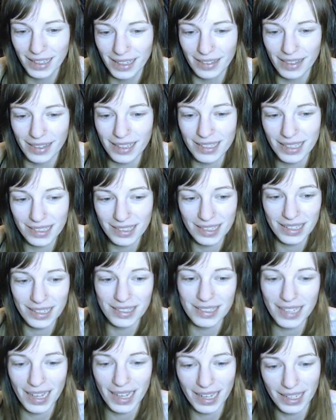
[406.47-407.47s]
That's actually
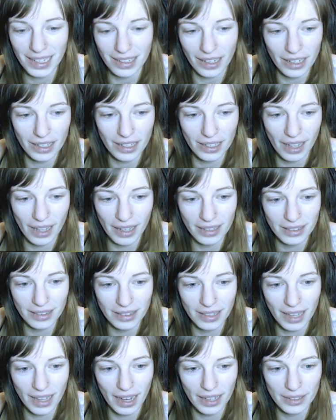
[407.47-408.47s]
insane. I, I,
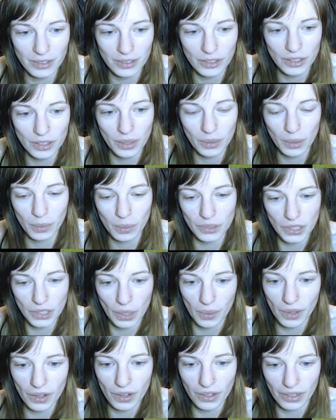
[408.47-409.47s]
I don't know what's
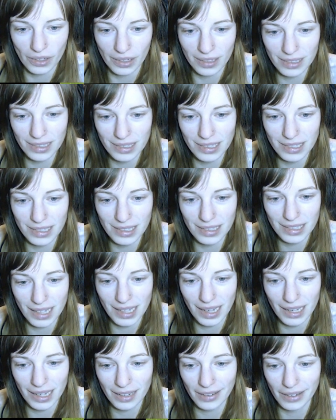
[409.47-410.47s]
going on. This is
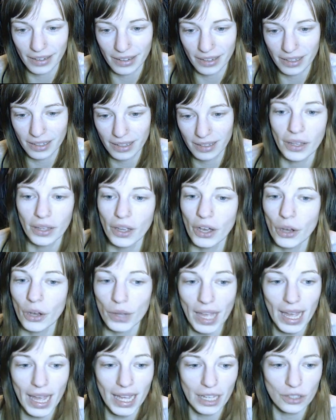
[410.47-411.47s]
insane luck.
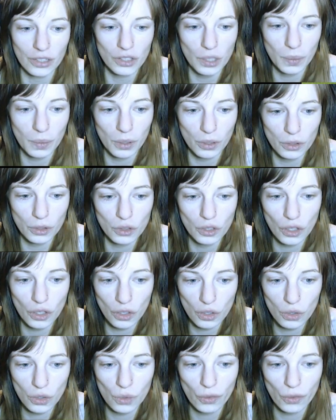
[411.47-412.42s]
Okay, so we've got two